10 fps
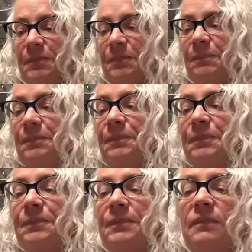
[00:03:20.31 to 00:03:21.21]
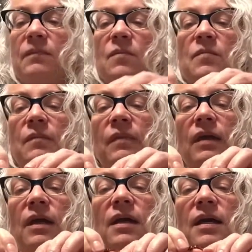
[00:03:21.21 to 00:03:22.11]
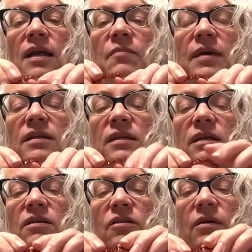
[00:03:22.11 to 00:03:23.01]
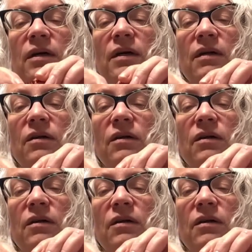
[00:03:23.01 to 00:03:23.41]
and kind of bend it into a